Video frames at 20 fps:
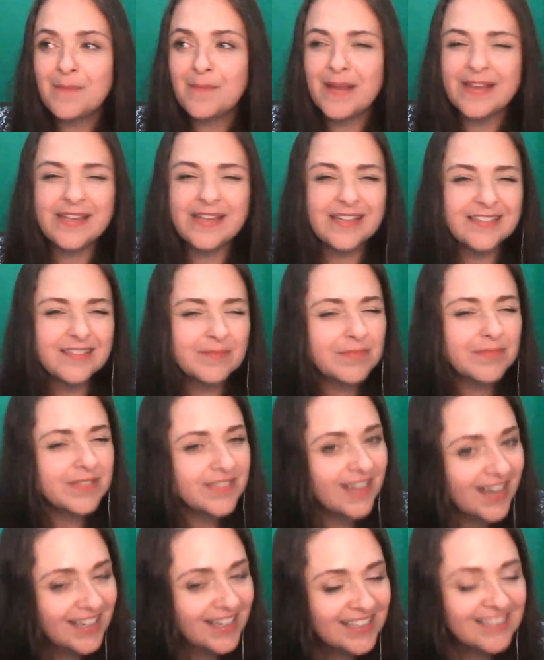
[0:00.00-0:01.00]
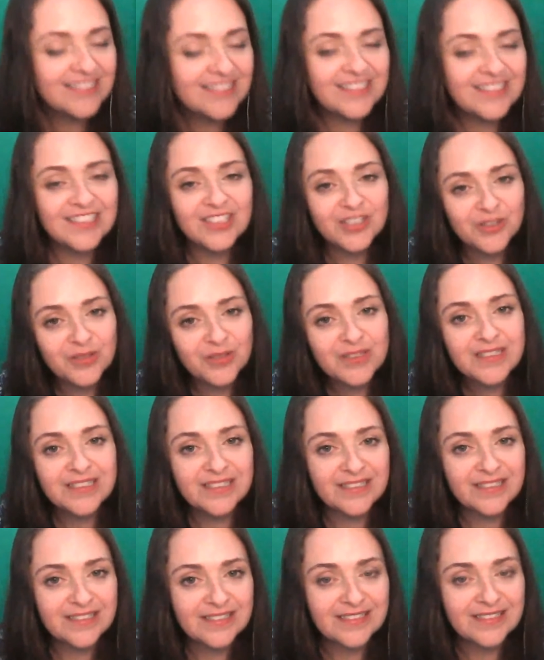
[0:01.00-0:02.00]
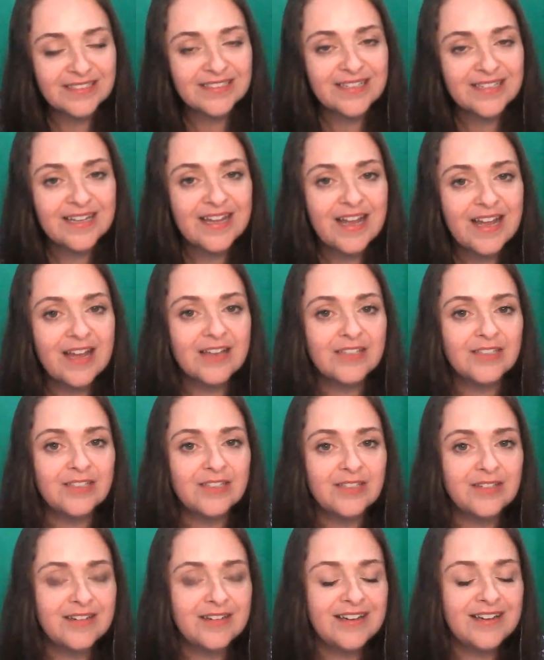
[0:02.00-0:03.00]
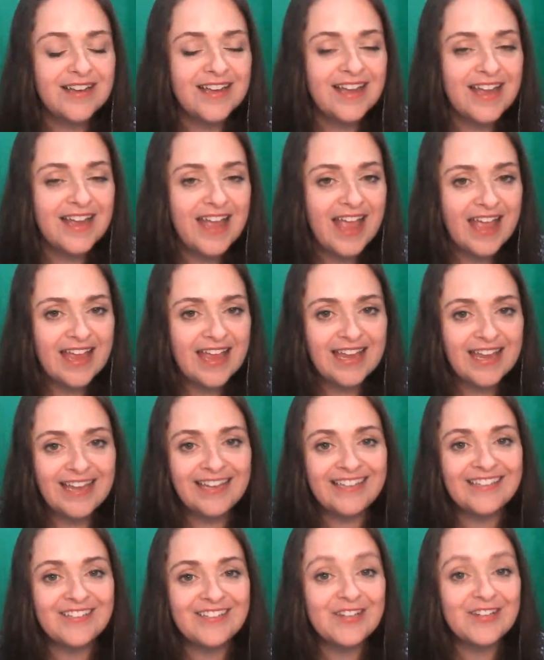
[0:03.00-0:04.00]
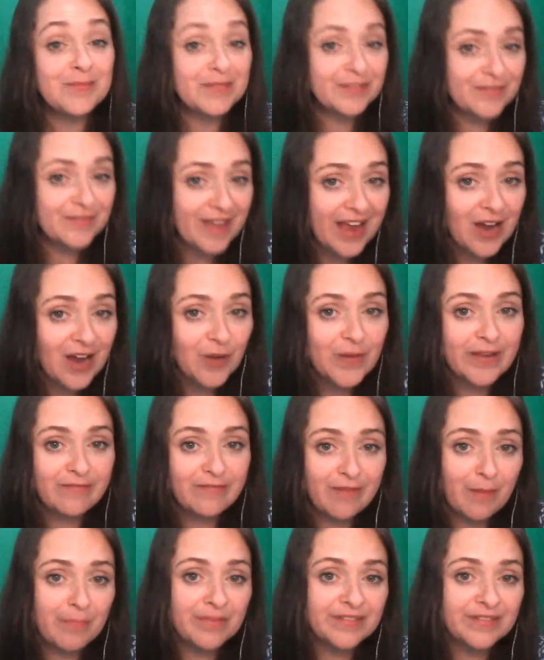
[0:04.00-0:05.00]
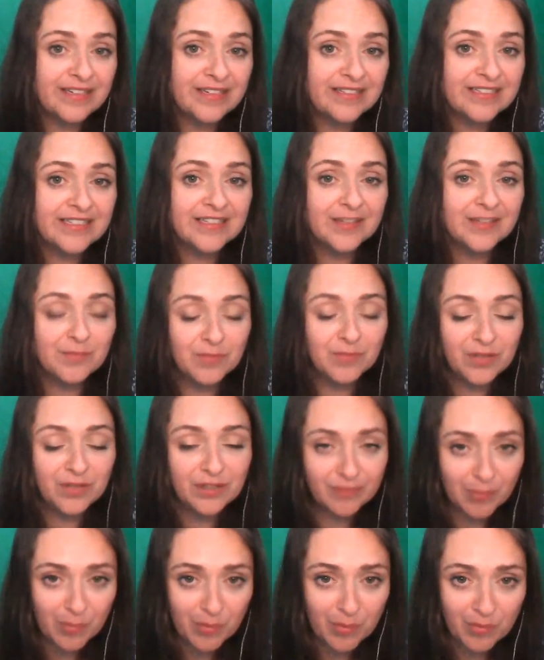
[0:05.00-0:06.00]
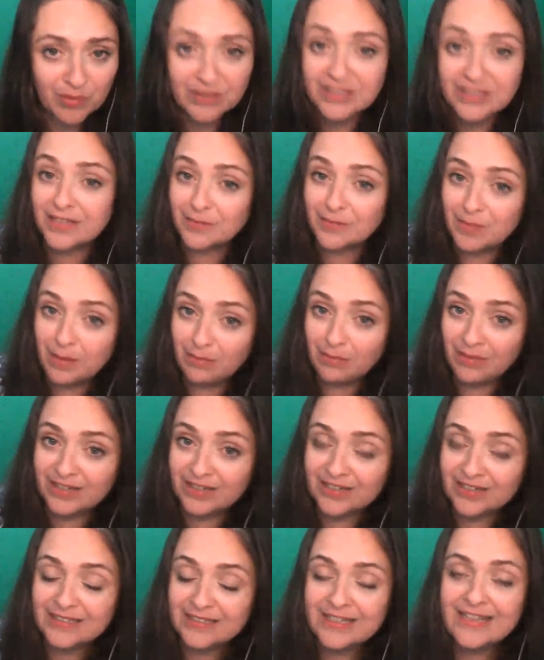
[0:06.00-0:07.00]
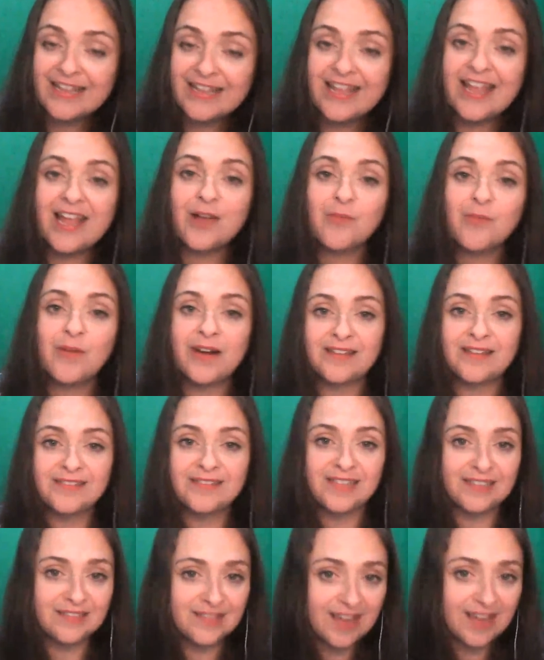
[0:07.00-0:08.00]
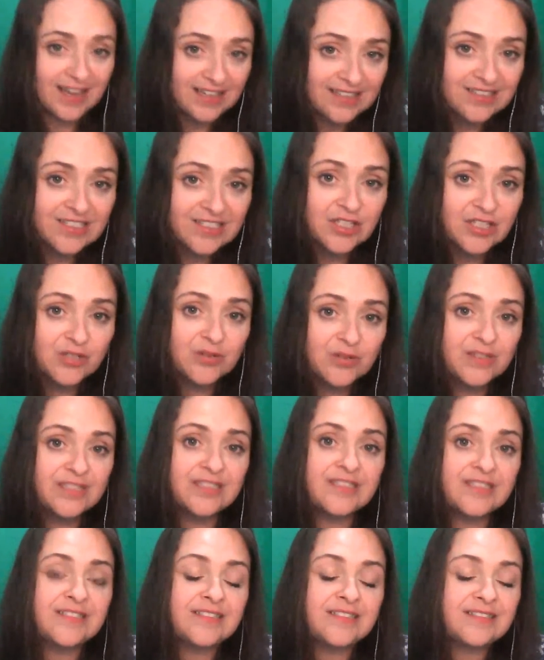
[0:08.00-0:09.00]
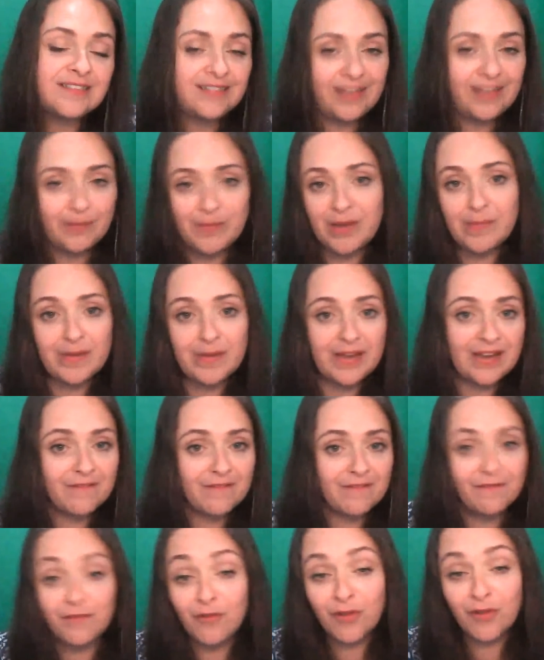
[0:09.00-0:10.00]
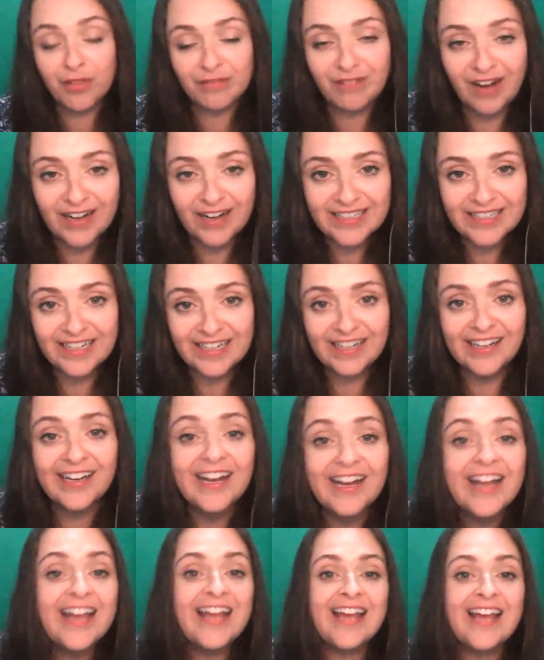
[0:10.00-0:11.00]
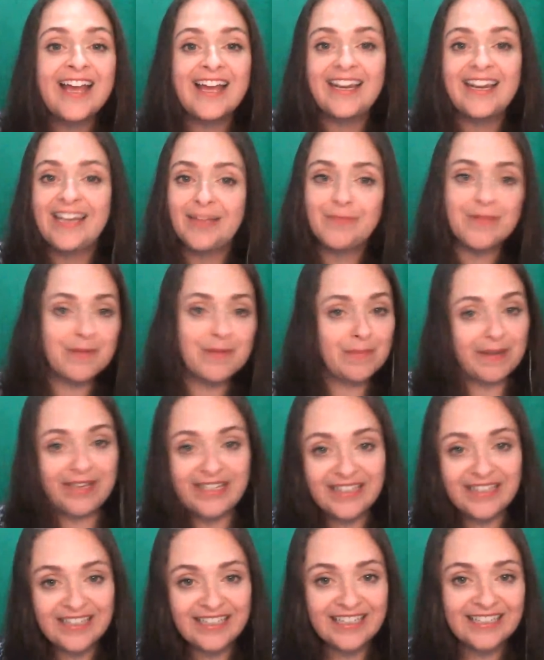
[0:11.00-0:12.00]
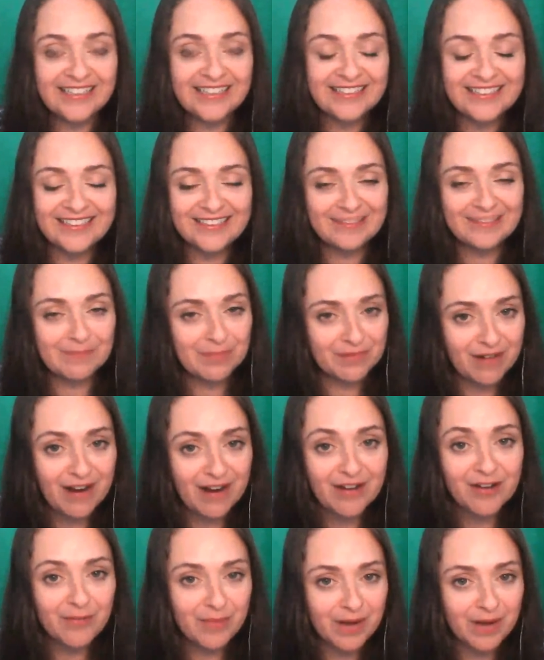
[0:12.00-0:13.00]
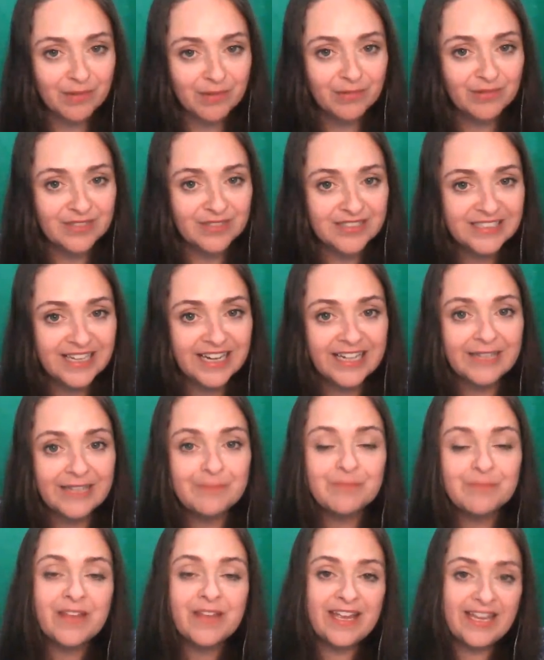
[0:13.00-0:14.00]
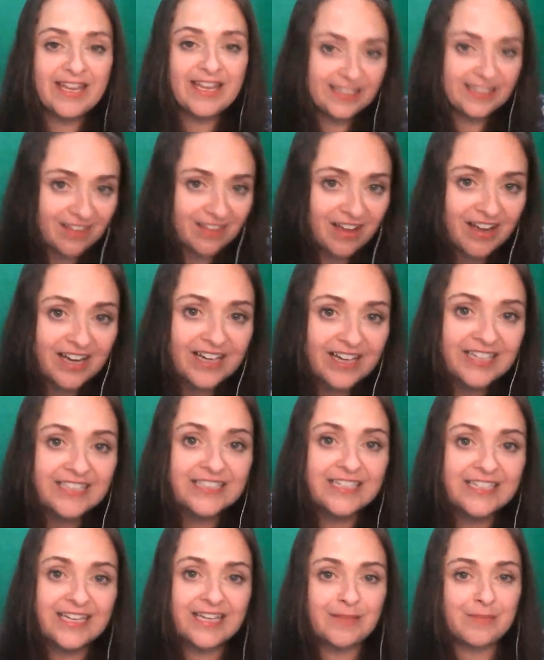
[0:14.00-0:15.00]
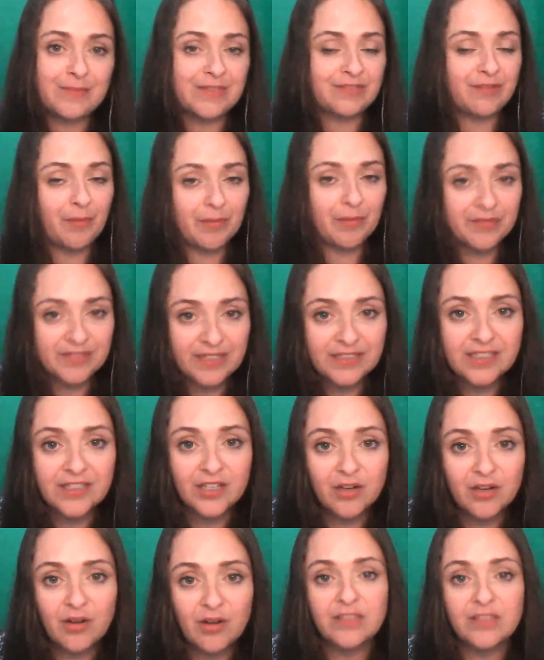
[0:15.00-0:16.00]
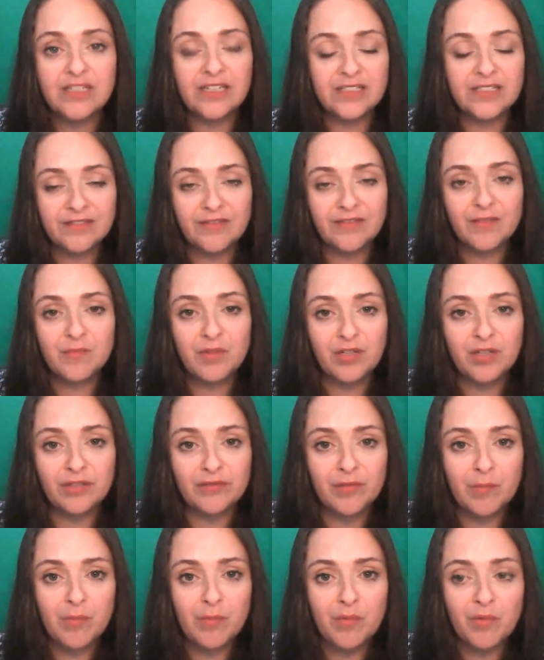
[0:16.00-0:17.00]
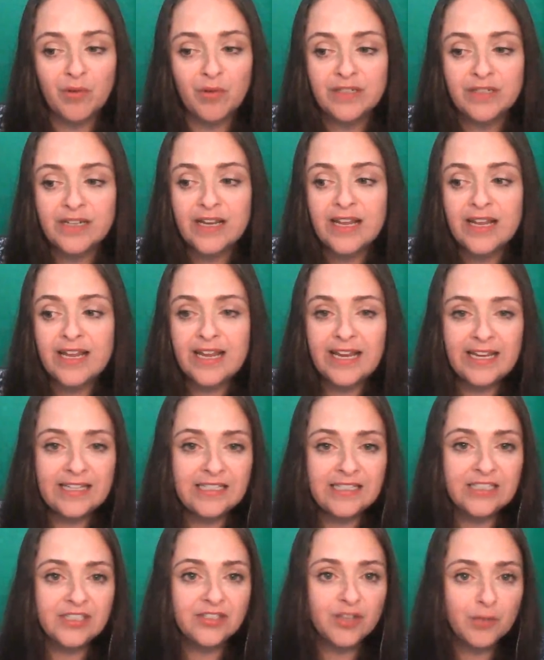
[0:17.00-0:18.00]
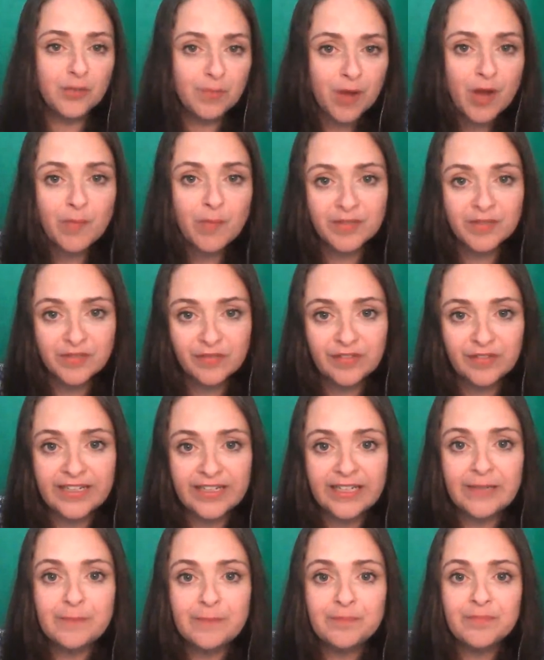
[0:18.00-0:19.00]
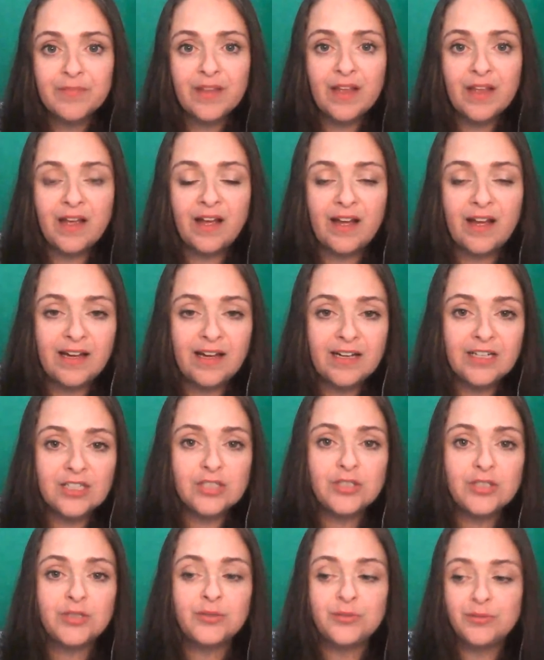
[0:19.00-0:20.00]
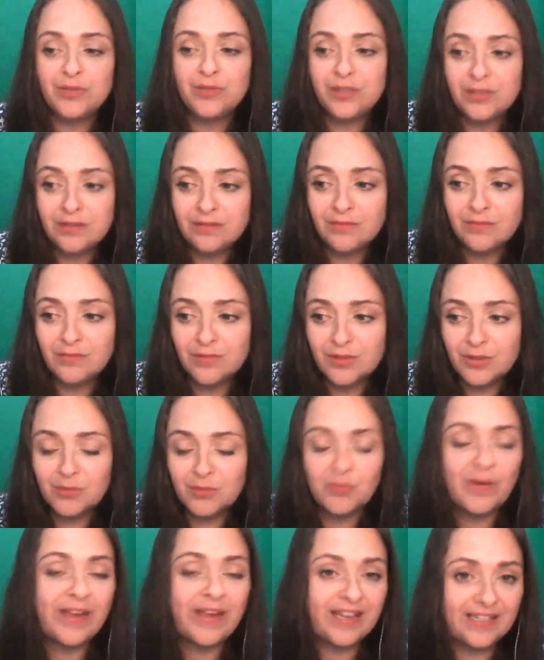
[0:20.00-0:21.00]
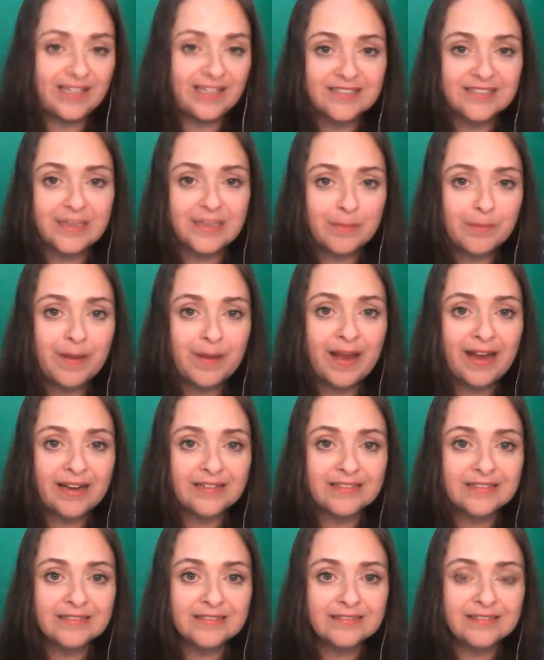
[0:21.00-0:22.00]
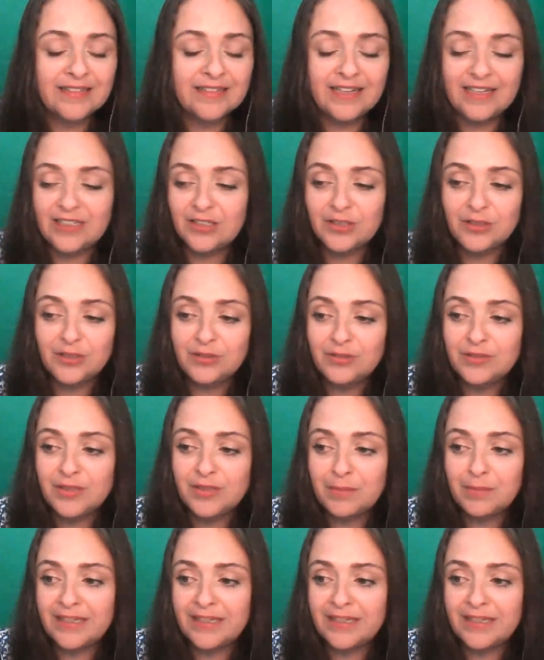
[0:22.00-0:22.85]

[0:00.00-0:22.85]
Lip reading: making some stylistic choices in terms of how he represented the Mueller report to the public. And when I say stylistic choices, let me be forthright here. Let me be clear, as Barack Obama would say. He lied. He misrepresented the contents of the Mueller report. He did so purposefully to weaken its impact and to